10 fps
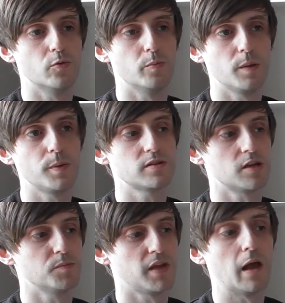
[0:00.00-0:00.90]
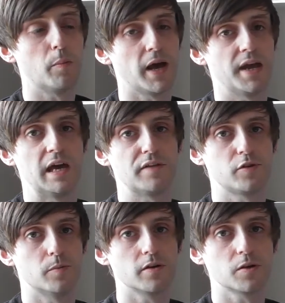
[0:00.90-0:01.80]
Maybe someday I'll buy an
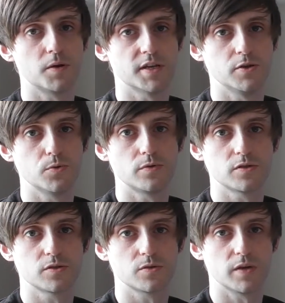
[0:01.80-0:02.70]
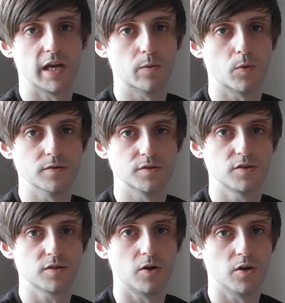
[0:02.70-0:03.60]
aftermarket one. I know there's uh,
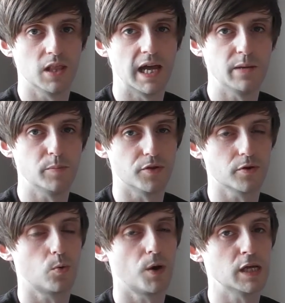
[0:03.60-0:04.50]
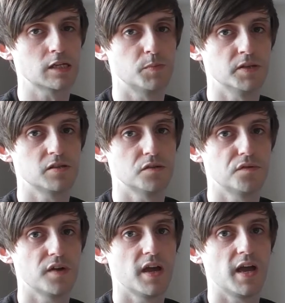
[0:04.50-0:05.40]
ones online, but they're quite
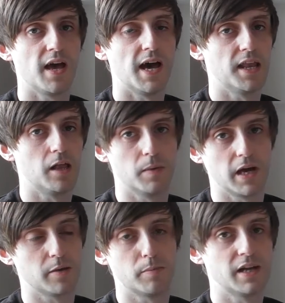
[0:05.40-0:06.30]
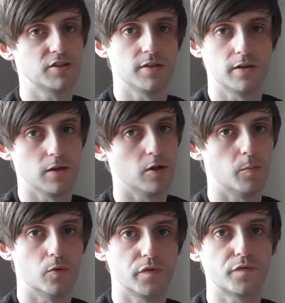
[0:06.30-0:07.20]
expensive, and I'll, I'd imagine there are a lot
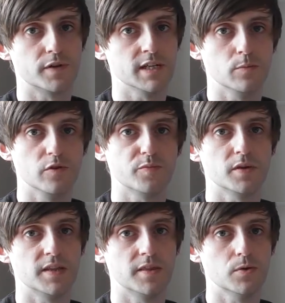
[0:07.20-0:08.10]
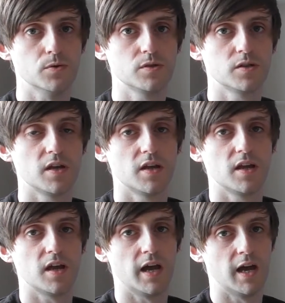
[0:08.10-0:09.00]
more free movement in those.
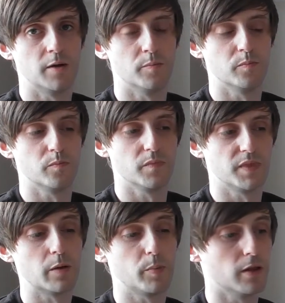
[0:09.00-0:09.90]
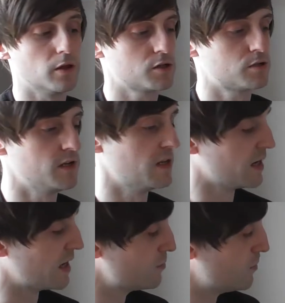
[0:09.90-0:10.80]
Um, that'd be a luxury.
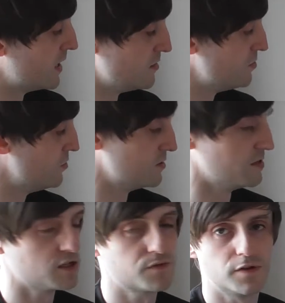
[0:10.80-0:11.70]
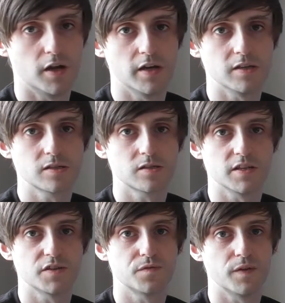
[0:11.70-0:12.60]
Like I don't mind using this for now. It's
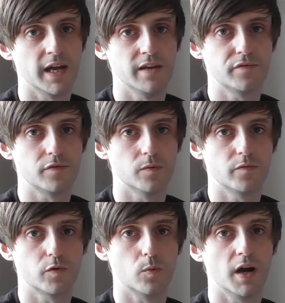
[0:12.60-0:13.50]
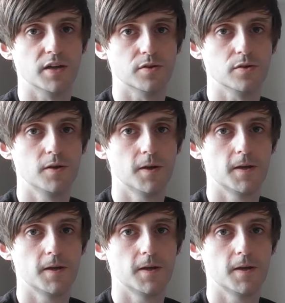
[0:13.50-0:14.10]
it's fine for for what I do.